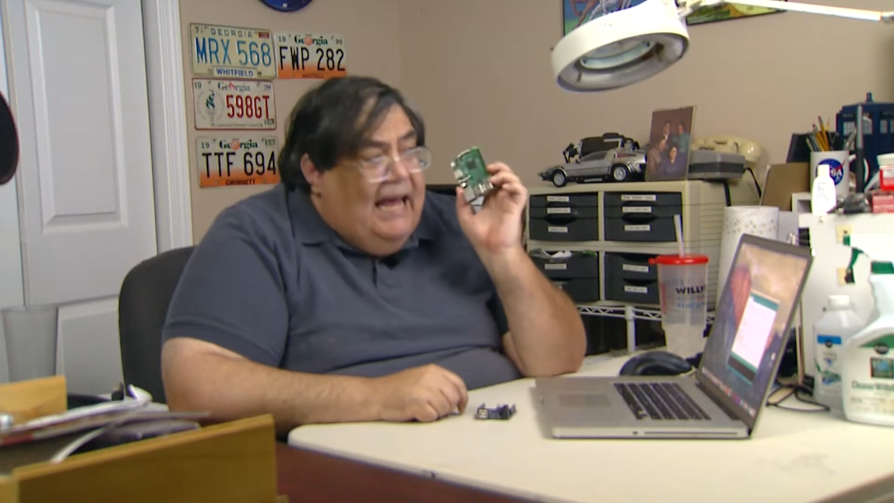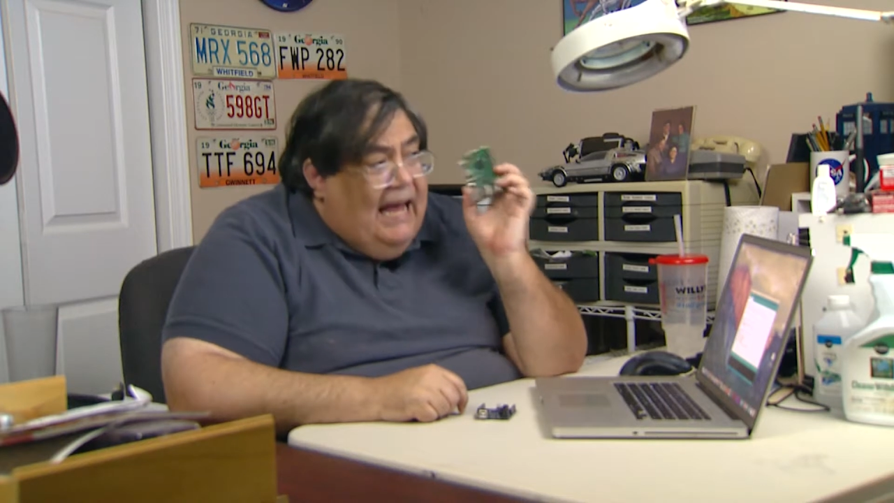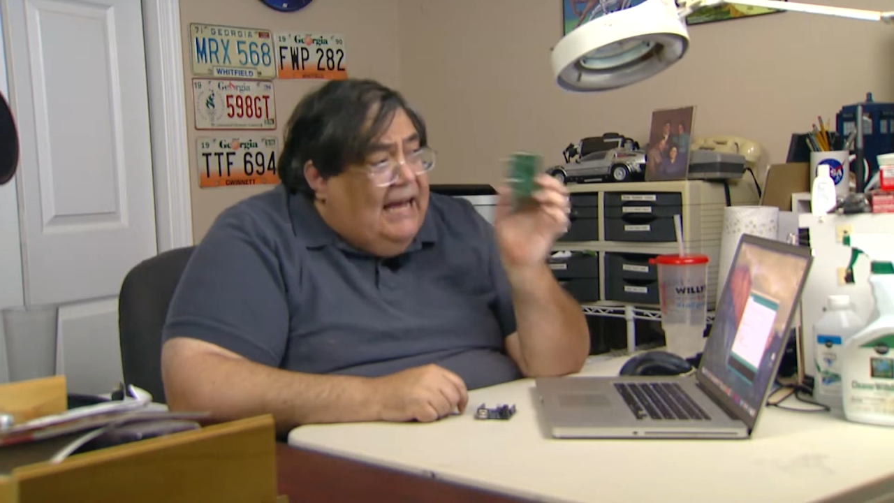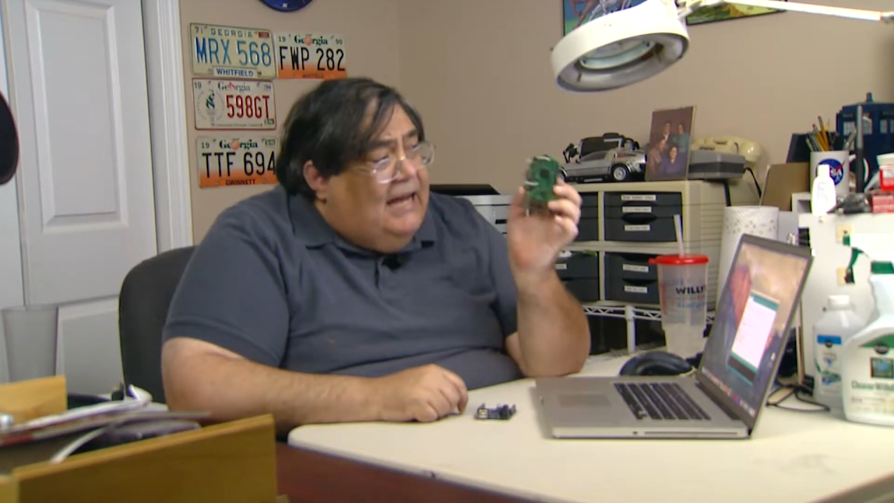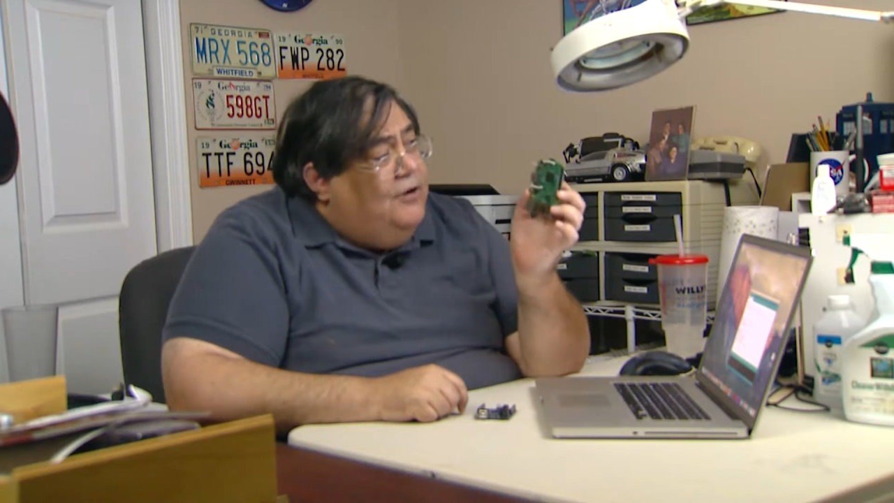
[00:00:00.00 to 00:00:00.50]

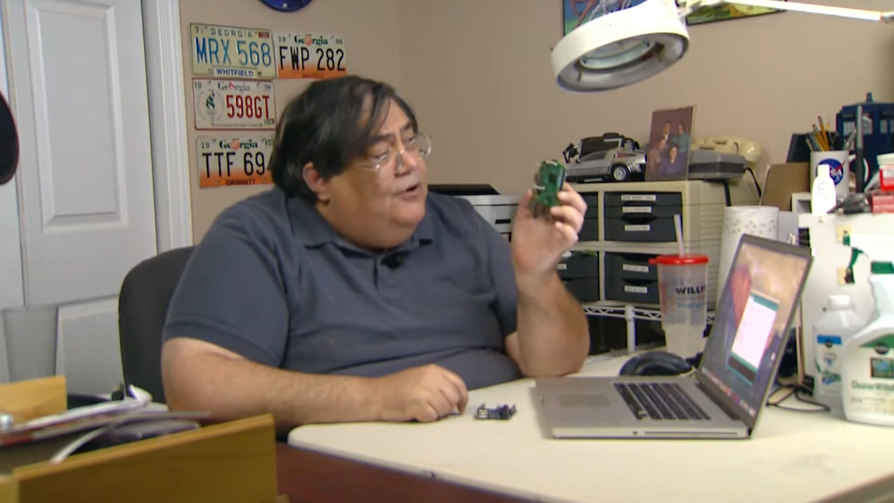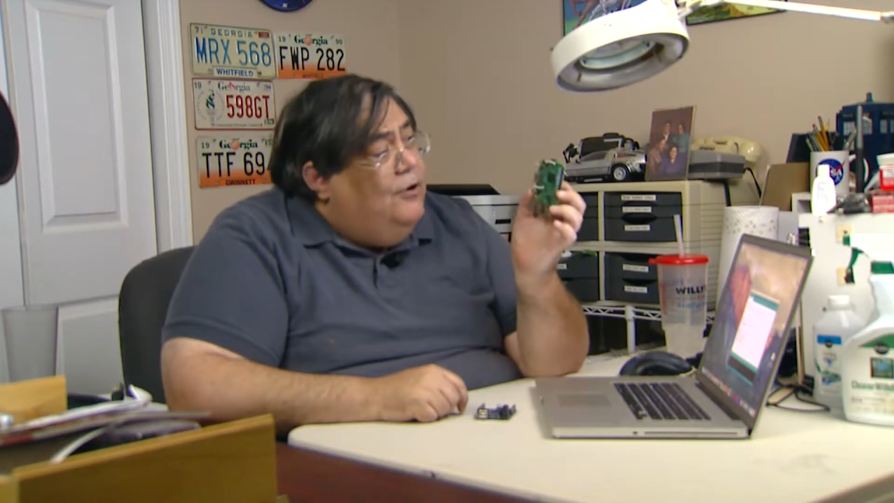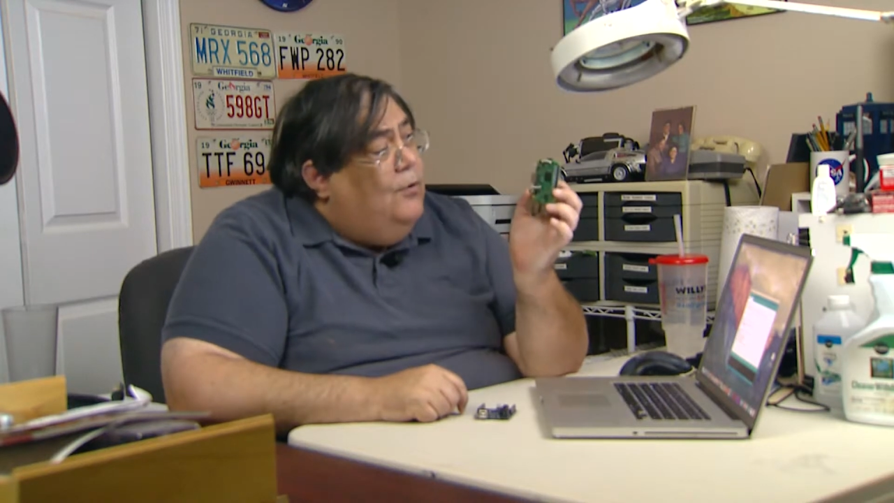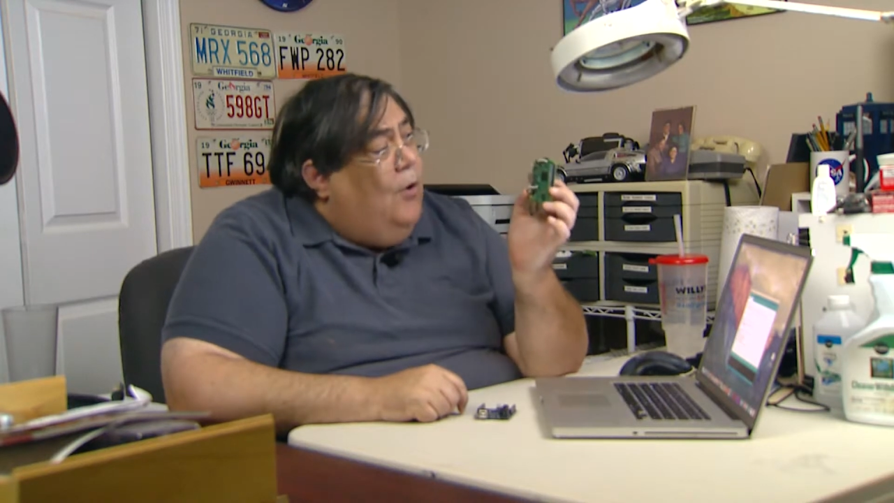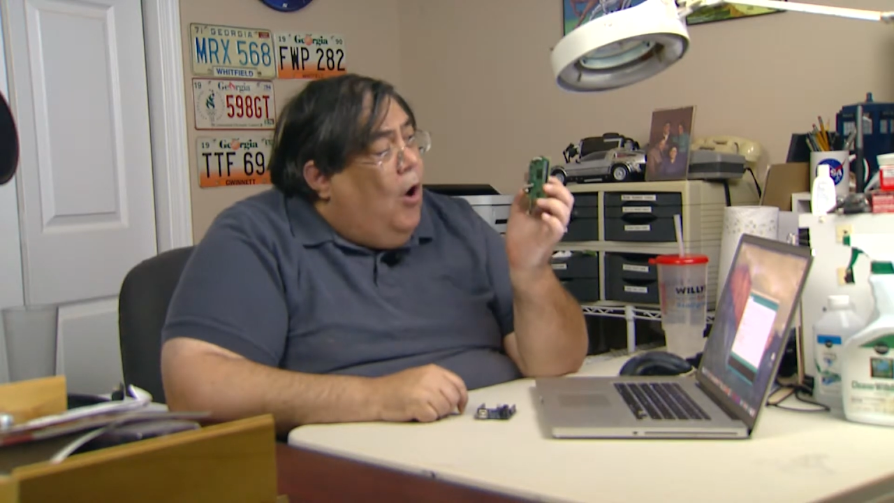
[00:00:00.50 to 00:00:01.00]
It can
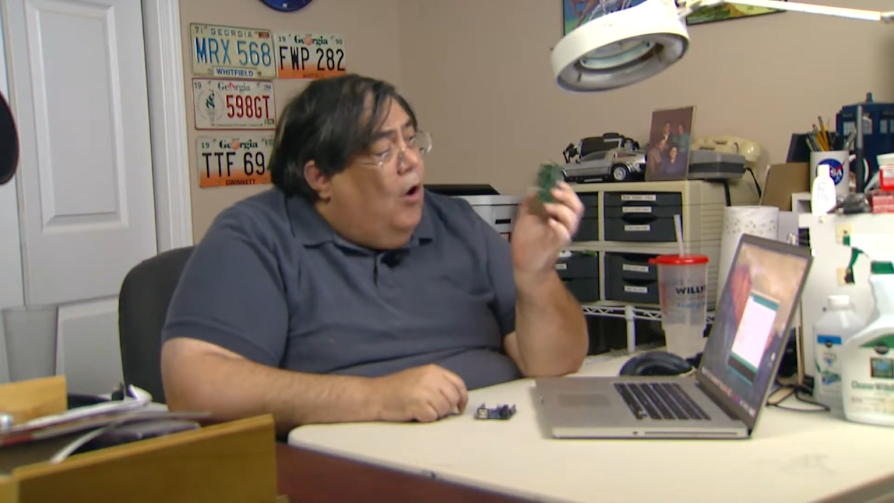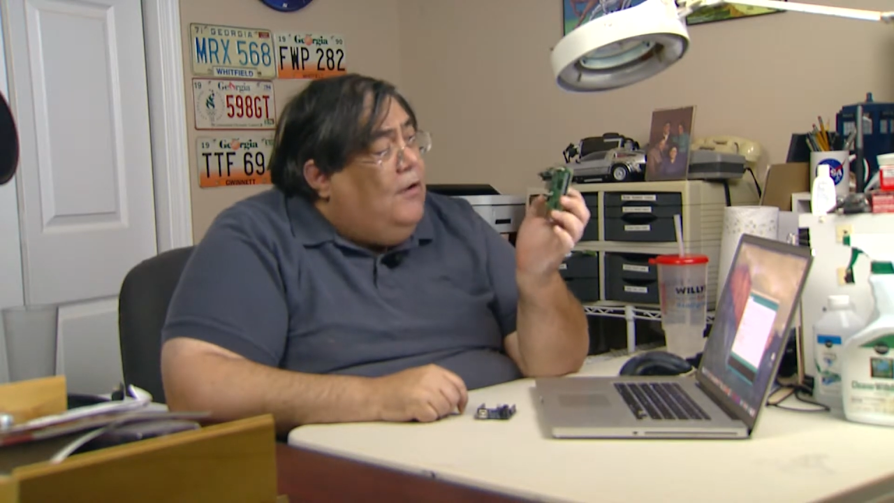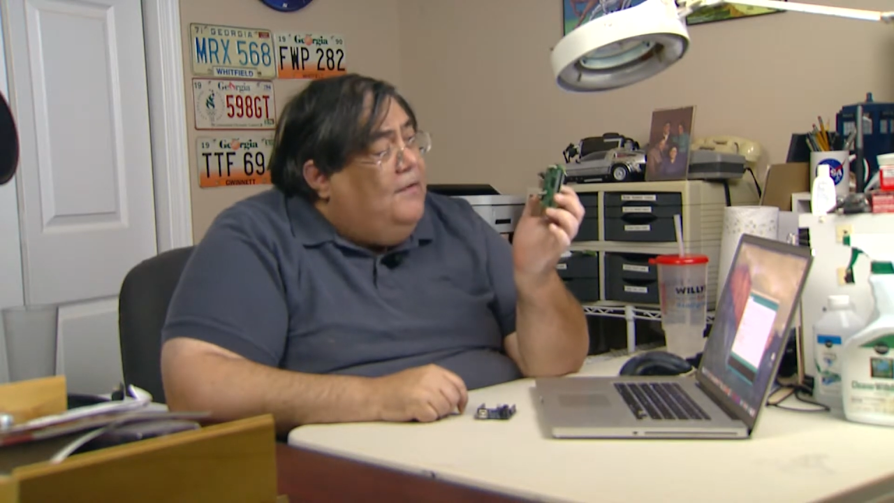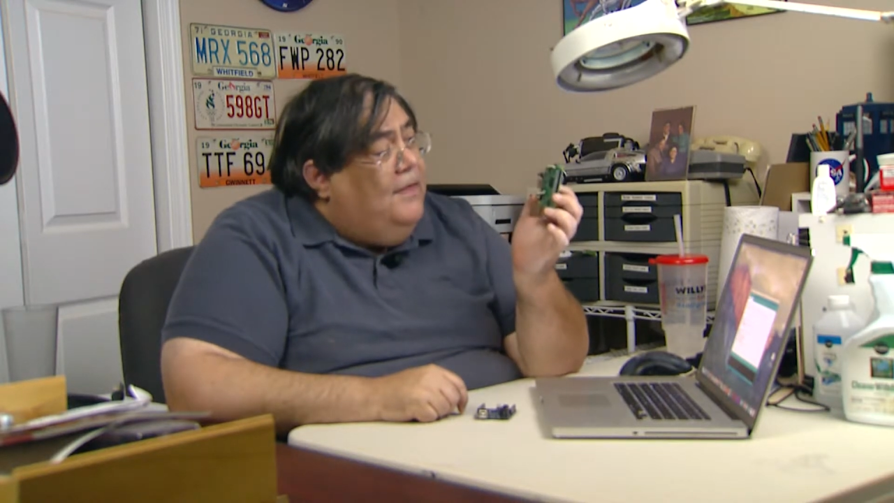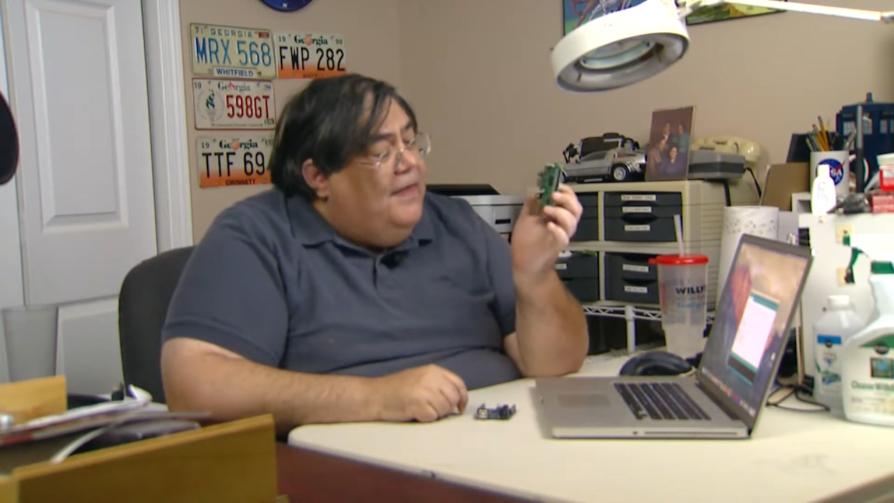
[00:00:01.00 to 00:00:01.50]
do
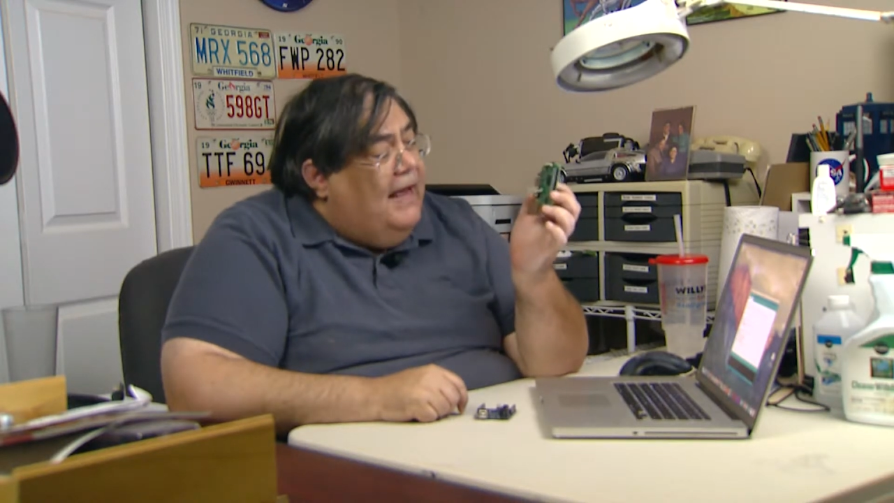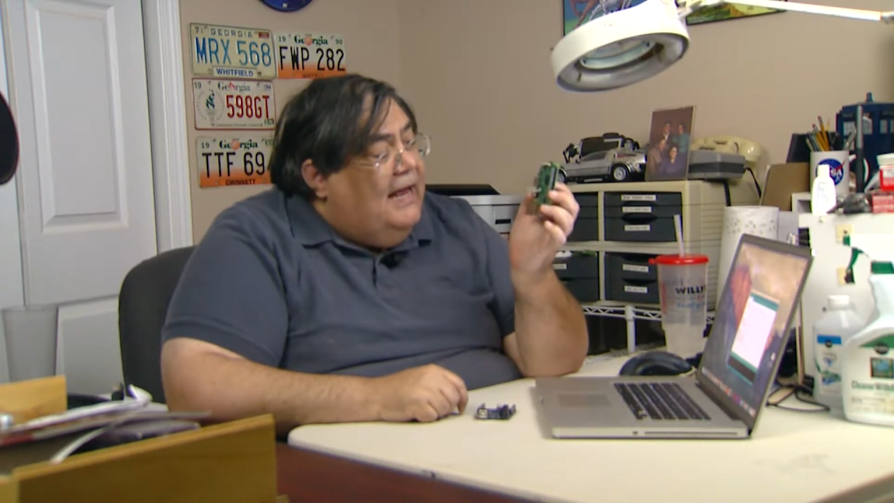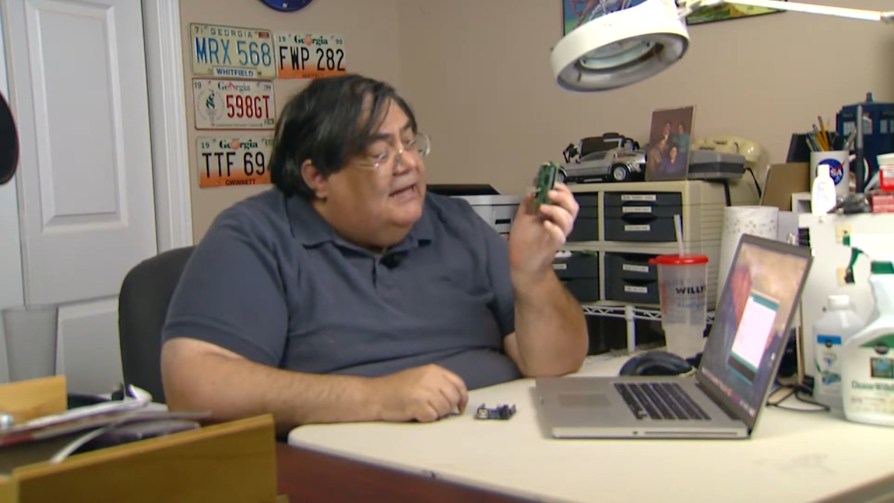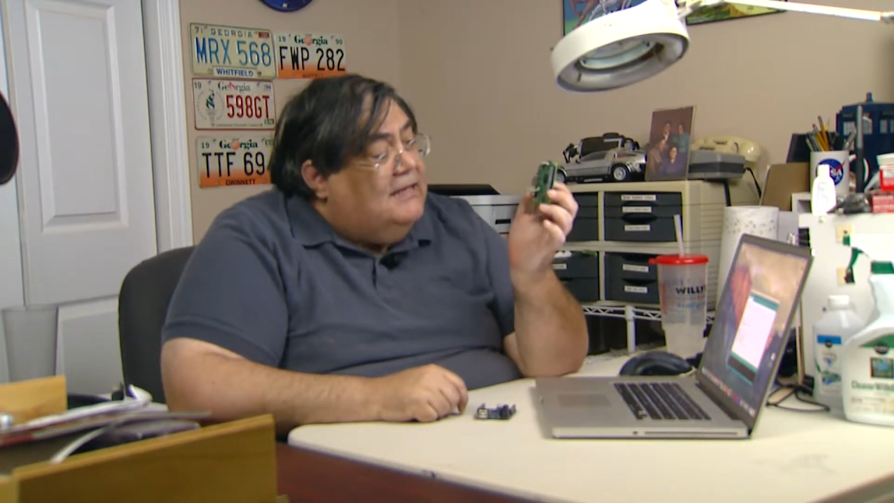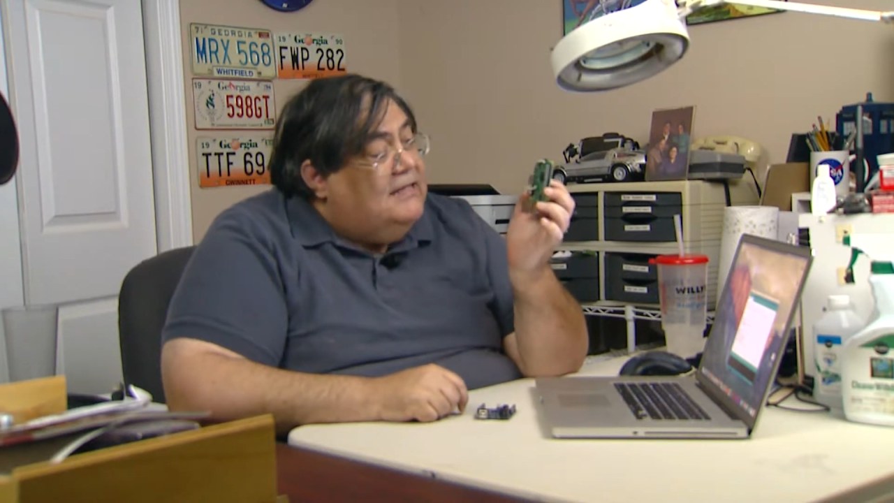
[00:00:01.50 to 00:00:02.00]
all of the
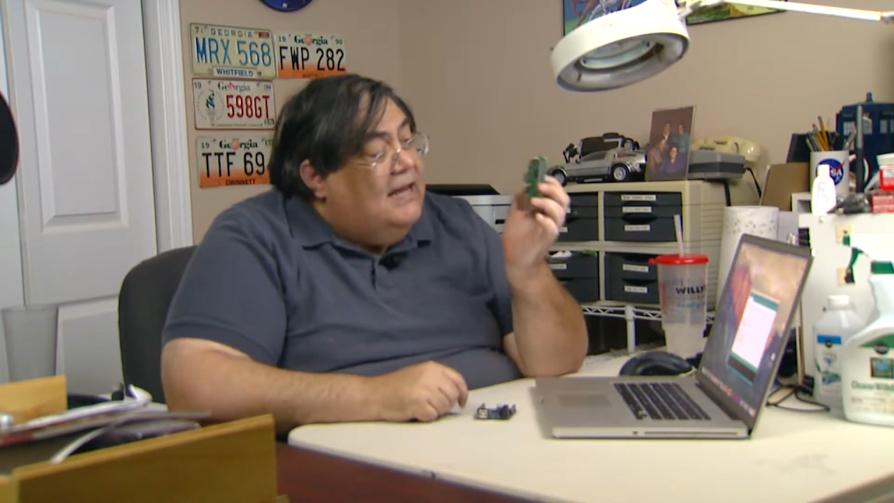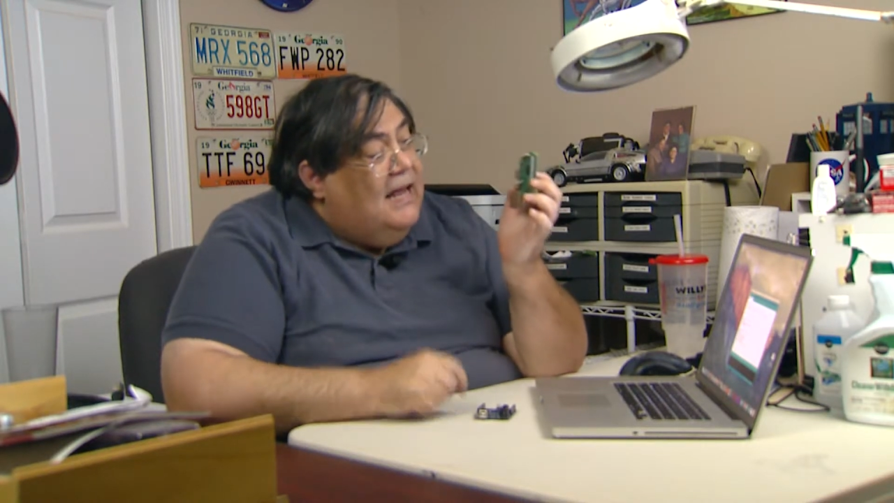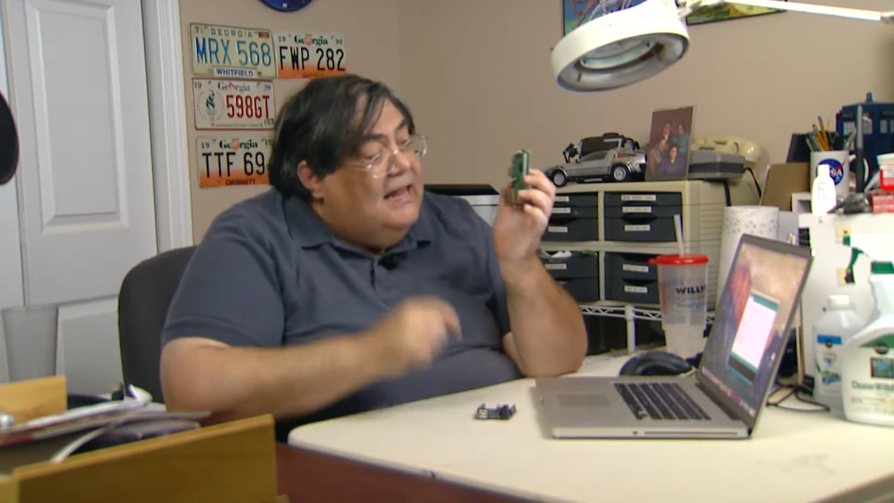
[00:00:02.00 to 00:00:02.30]
things